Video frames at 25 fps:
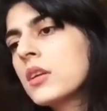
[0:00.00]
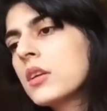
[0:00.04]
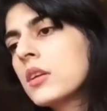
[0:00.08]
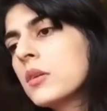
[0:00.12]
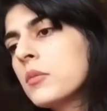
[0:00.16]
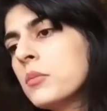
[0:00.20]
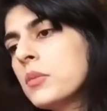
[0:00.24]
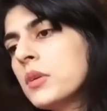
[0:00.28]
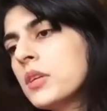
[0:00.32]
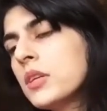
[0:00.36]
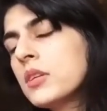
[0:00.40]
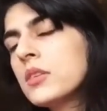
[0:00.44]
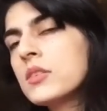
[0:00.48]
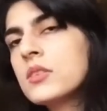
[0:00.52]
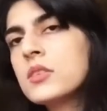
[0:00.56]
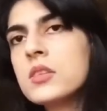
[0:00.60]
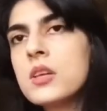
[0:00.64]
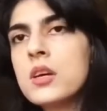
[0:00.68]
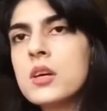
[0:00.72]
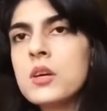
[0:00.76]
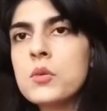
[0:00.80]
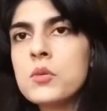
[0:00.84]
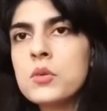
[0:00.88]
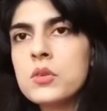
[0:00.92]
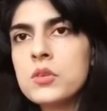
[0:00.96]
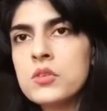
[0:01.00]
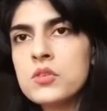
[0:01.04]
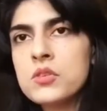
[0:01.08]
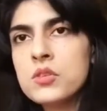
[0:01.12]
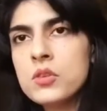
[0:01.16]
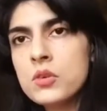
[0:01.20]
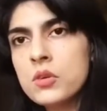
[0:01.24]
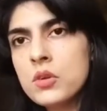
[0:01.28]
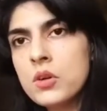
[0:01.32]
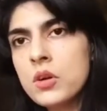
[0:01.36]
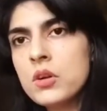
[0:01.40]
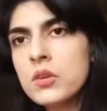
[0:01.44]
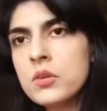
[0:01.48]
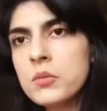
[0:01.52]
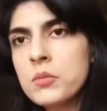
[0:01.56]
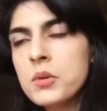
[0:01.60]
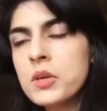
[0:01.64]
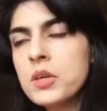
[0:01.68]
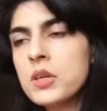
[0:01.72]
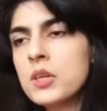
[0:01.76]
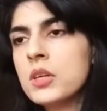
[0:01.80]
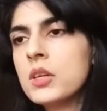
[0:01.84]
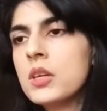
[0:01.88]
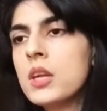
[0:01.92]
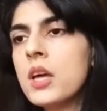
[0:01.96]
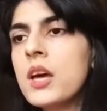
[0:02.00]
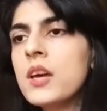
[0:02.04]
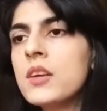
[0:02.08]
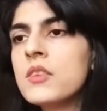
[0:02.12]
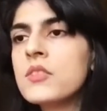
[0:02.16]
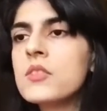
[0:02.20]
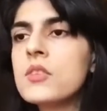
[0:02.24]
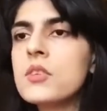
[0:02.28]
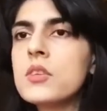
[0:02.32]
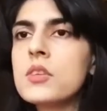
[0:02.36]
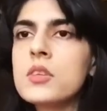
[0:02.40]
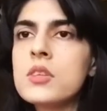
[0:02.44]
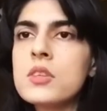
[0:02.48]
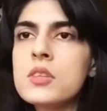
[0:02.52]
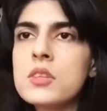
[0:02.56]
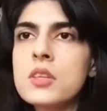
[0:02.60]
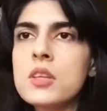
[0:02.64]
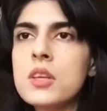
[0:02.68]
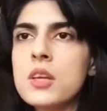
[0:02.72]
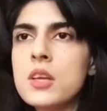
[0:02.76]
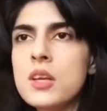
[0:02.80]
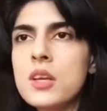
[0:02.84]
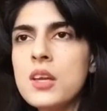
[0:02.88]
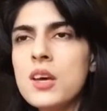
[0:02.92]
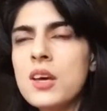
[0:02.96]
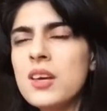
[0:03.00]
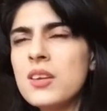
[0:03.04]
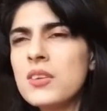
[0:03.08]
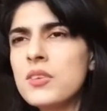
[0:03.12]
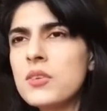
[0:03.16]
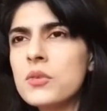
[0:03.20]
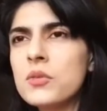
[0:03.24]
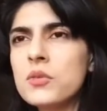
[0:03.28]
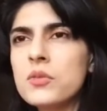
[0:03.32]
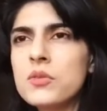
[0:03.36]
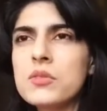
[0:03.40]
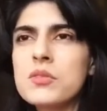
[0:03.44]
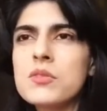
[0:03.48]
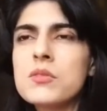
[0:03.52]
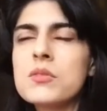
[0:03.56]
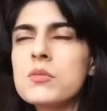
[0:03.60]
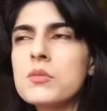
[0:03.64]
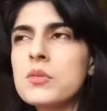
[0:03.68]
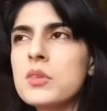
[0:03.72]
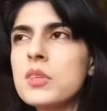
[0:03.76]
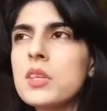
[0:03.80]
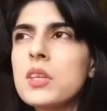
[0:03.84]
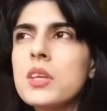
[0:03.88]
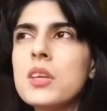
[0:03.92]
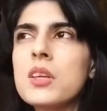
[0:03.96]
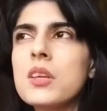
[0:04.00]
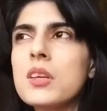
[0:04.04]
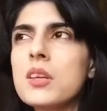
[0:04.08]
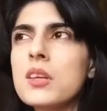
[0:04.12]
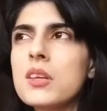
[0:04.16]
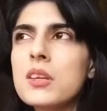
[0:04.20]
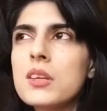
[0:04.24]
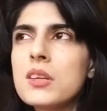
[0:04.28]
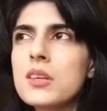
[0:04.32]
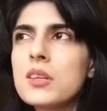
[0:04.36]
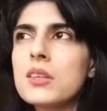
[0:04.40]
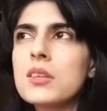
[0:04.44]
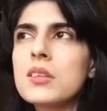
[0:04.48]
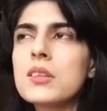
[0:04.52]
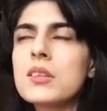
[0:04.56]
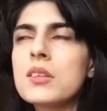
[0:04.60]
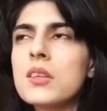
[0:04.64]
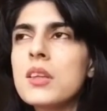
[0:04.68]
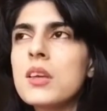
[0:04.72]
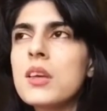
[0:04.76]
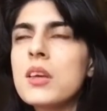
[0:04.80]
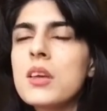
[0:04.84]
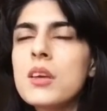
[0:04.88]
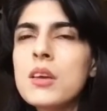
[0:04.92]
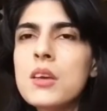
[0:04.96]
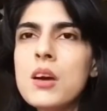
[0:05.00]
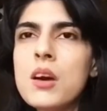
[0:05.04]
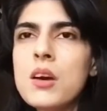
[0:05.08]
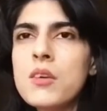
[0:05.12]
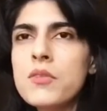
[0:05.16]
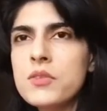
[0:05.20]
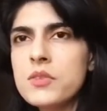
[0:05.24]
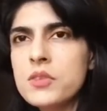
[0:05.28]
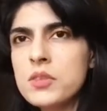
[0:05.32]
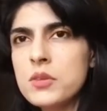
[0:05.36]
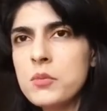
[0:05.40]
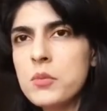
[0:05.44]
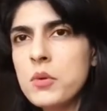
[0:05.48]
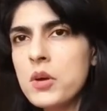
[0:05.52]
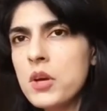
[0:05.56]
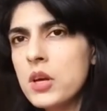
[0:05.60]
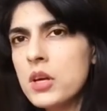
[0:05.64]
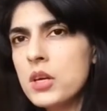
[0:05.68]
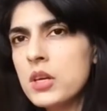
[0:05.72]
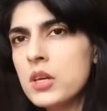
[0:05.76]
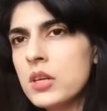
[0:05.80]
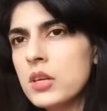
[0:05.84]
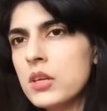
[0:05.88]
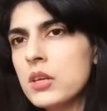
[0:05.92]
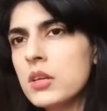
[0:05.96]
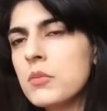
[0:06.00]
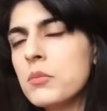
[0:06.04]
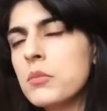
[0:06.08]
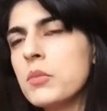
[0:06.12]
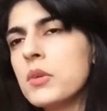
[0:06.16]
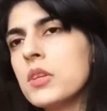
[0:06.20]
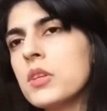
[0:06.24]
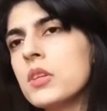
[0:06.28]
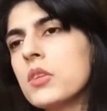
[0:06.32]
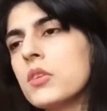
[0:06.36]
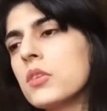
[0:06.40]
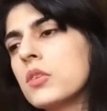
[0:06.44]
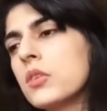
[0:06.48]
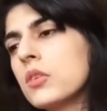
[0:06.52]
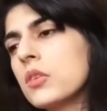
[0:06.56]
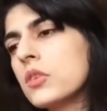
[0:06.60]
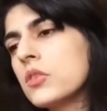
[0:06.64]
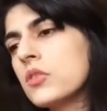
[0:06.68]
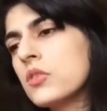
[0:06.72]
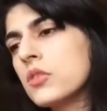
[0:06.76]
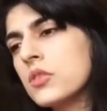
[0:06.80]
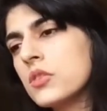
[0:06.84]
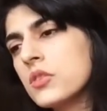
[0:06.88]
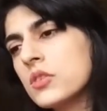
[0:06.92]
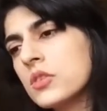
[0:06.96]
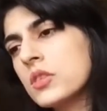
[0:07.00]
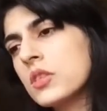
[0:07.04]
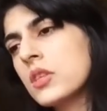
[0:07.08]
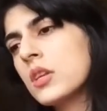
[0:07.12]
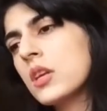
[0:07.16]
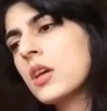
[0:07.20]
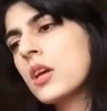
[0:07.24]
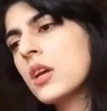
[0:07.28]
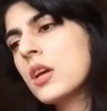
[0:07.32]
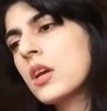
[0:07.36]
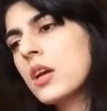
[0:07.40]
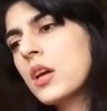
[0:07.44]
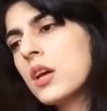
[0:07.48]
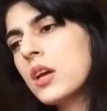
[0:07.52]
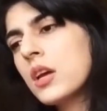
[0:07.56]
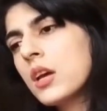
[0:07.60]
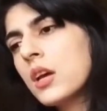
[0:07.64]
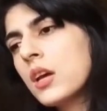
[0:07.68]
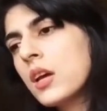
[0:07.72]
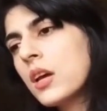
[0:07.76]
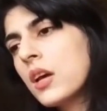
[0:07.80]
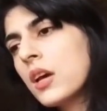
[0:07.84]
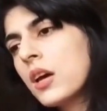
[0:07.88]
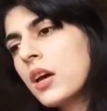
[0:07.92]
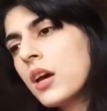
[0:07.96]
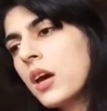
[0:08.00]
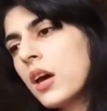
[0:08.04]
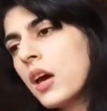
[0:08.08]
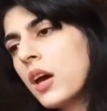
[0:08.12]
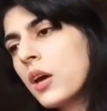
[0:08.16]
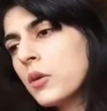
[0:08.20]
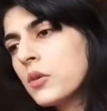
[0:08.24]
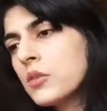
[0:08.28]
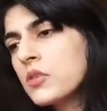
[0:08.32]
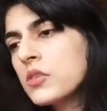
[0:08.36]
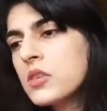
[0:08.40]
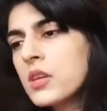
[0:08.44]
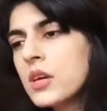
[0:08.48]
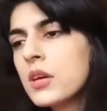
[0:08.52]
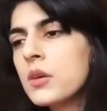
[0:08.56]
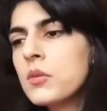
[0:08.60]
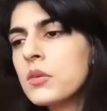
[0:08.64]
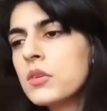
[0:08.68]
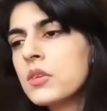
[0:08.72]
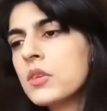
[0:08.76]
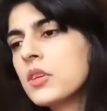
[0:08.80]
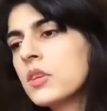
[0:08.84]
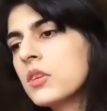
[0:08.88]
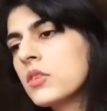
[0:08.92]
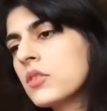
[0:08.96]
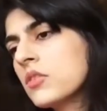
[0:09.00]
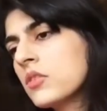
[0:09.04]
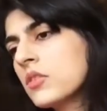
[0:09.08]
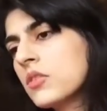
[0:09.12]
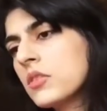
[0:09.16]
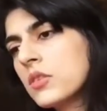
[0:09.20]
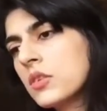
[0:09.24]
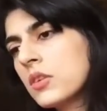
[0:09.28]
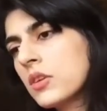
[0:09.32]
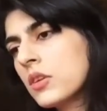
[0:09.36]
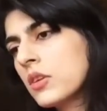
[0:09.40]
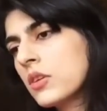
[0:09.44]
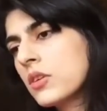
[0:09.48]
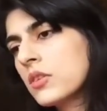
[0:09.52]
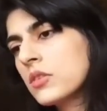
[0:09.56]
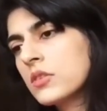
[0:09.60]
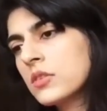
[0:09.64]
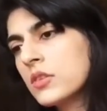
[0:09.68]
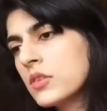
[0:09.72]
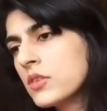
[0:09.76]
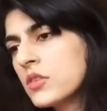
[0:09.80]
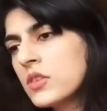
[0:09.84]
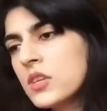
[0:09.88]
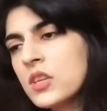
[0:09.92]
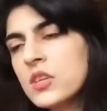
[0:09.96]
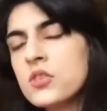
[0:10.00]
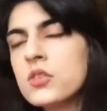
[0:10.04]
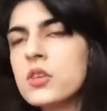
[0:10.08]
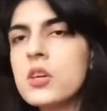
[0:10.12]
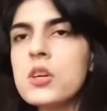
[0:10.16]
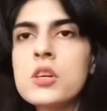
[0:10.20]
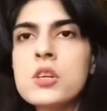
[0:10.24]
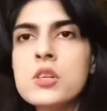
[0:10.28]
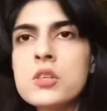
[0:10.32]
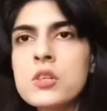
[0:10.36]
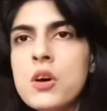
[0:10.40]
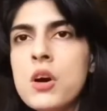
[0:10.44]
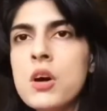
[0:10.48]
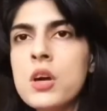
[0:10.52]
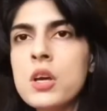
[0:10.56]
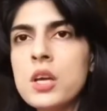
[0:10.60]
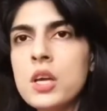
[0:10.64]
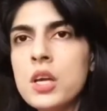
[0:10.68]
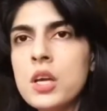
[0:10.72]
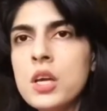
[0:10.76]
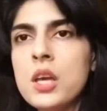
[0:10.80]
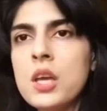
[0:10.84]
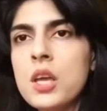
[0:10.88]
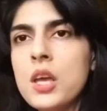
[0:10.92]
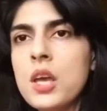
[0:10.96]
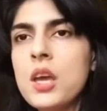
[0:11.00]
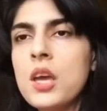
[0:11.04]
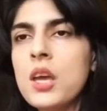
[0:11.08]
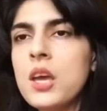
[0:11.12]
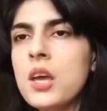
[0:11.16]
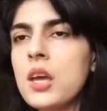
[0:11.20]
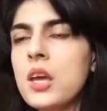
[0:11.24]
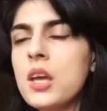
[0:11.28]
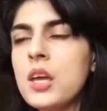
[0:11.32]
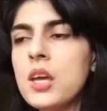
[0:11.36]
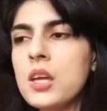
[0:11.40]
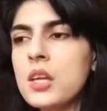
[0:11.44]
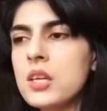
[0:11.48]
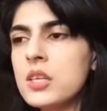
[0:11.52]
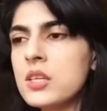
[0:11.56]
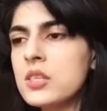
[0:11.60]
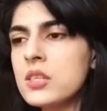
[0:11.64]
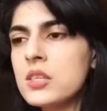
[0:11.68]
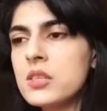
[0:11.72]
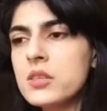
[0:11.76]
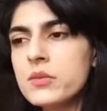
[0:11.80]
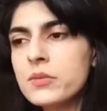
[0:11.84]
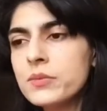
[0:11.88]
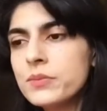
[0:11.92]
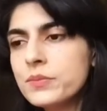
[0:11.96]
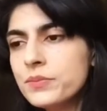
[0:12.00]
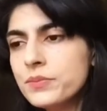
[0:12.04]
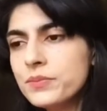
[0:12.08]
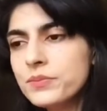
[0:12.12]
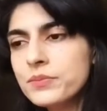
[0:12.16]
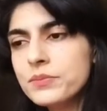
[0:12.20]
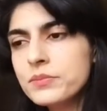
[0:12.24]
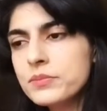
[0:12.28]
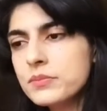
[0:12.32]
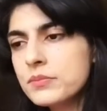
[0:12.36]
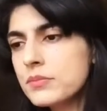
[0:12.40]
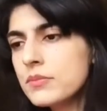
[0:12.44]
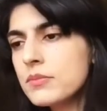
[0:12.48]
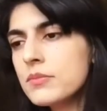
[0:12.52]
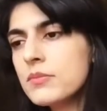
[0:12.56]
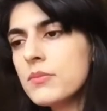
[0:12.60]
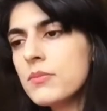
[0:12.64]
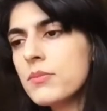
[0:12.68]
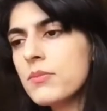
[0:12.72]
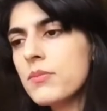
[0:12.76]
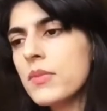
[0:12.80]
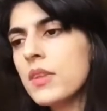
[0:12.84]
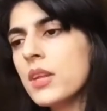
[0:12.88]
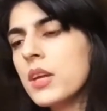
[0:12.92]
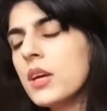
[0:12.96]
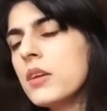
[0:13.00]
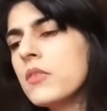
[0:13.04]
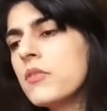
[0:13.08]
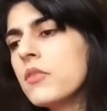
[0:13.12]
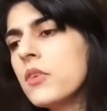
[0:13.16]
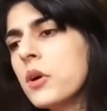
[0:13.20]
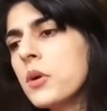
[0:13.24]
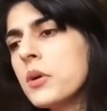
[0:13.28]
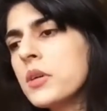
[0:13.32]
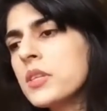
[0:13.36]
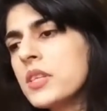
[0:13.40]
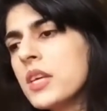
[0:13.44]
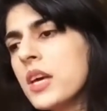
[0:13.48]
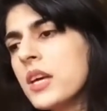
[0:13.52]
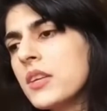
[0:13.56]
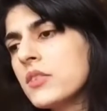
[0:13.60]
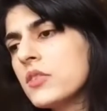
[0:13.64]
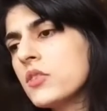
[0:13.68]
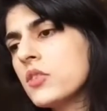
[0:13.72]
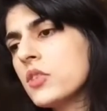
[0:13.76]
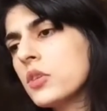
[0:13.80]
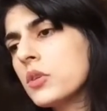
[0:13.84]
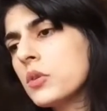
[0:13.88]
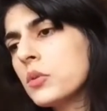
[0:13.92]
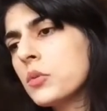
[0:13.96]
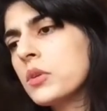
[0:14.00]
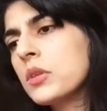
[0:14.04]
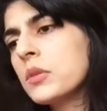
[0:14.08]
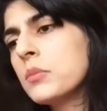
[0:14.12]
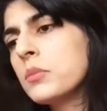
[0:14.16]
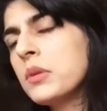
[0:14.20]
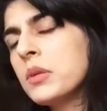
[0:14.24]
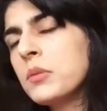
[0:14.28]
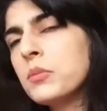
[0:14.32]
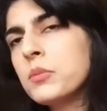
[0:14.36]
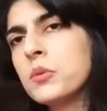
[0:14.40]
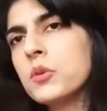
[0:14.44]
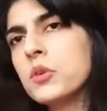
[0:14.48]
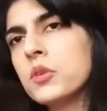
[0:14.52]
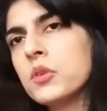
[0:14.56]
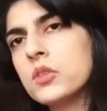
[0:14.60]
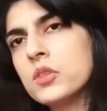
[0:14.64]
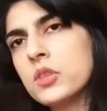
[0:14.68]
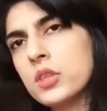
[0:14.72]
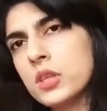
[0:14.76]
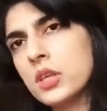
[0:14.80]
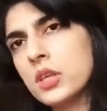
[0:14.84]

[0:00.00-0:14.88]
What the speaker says: being stuck with a so-called American accent that I don't really think of as American, but you know, it's just, I was stuck with this since I started talking, and I've always had to deal with people like